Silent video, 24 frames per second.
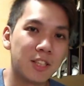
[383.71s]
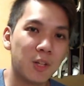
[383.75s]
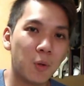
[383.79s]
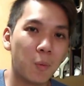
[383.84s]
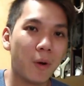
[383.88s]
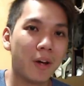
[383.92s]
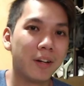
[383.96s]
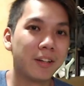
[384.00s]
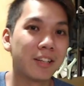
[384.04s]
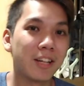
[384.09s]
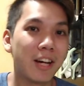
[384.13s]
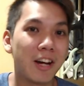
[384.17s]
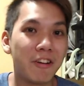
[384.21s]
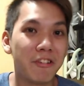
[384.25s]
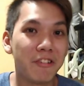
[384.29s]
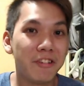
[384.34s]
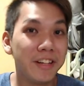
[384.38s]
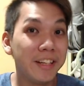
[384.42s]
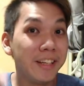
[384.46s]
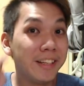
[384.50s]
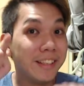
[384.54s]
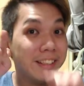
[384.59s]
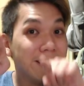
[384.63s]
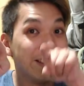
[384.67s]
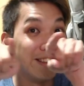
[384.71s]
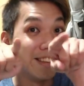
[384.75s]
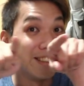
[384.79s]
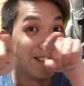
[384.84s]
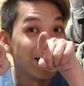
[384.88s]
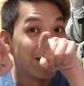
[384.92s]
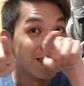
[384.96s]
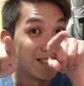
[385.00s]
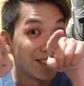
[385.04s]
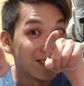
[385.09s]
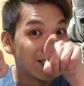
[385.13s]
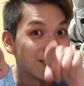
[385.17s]
the one currently in
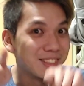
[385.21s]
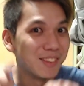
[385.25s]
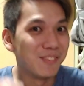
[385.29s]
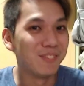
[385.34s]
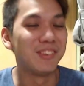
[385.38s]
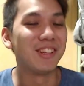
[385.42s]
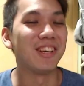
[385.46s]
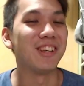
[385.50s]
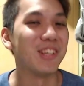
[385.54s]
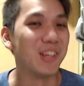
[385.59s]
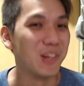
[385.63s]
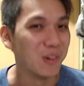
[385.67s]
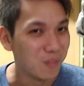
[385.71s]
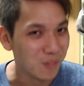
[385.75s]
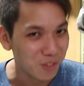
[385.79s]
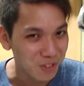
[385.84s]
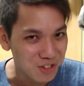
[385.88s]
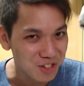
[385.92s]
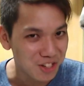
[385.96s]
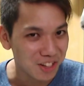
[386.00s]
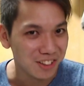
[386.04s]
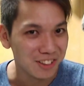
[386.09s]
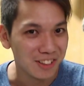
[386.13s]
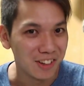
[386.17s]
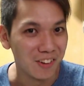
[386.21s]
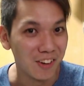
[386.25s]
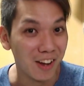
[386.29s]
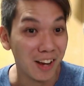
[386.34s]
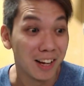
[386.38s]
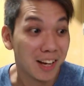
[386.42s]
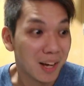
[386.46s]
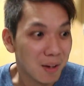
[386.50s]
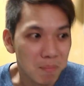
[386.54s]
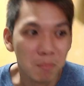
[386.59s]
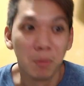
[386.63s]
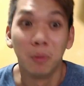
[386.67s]
this system that you are watching now, I
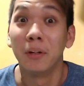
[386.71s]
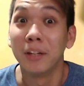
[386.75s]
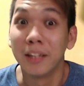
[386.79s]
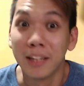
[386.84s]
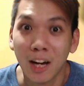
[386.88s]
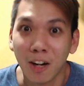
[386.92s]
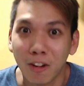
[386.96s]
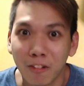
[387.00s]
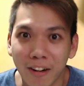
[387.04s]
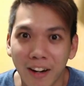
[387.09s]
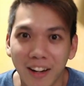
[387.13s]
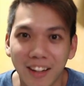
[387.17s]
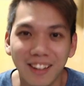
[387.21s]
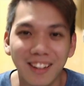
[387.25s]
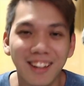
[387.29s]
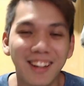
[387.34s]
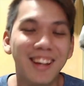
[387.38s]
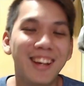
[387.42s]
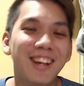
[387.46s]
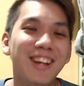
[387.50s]
can't pull it out, right?